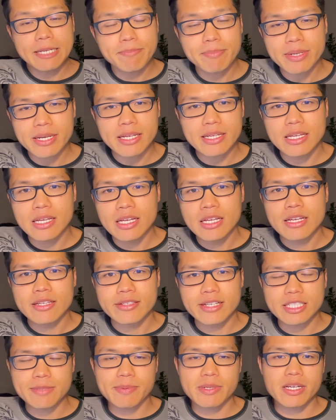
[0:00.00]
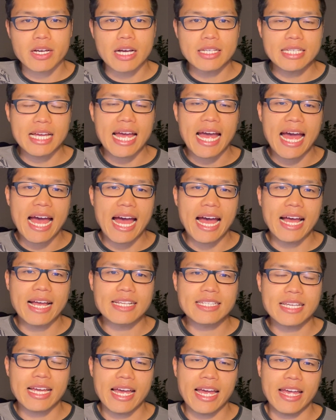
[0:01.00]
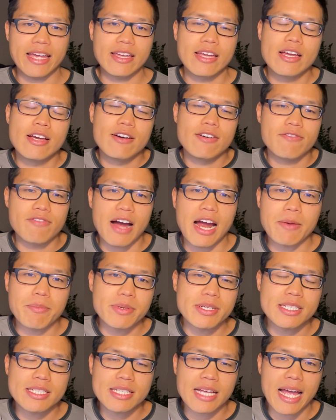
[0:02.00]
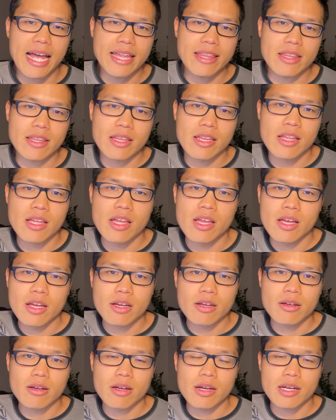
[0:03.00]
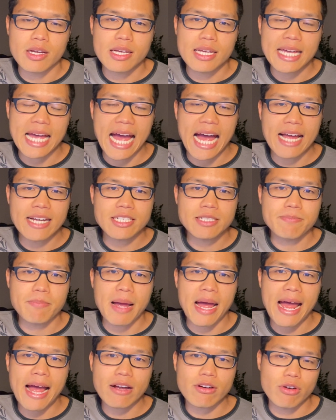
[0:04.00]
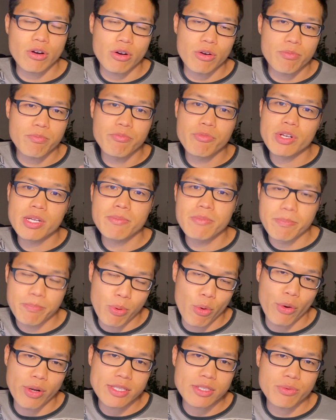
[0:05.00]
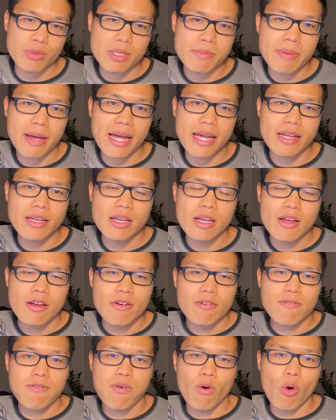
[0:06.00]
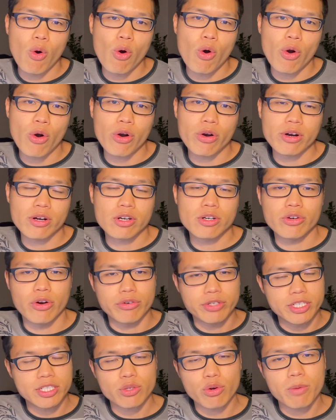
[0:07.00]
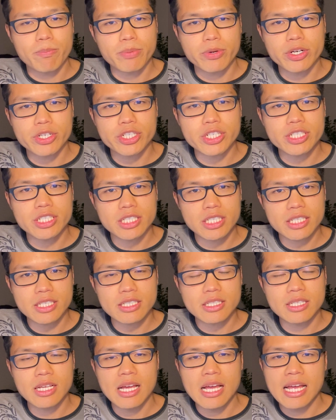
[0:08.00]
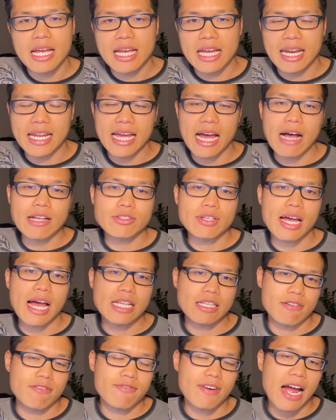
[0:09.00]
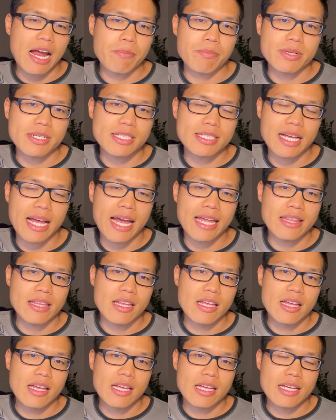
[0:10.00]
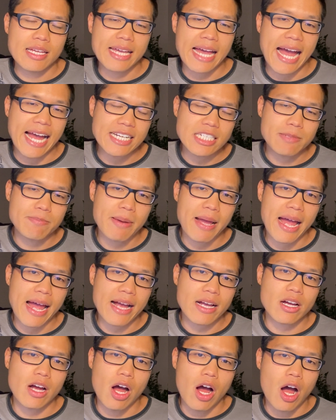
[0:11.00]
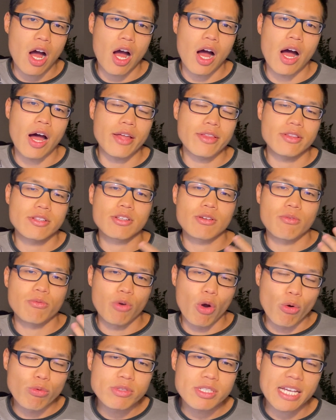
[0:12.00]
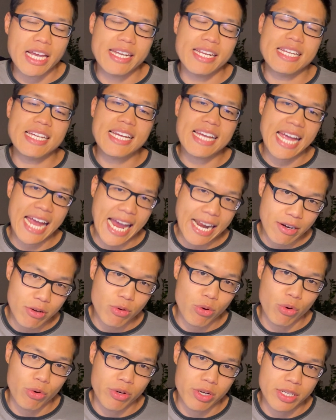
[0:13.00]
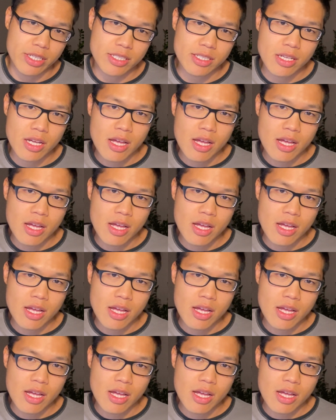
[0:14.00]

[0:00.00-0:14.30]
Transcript: it just because it has a 5% cash back or points rebate for grocery store purchases. And it also has a 5% cash back on rotating categories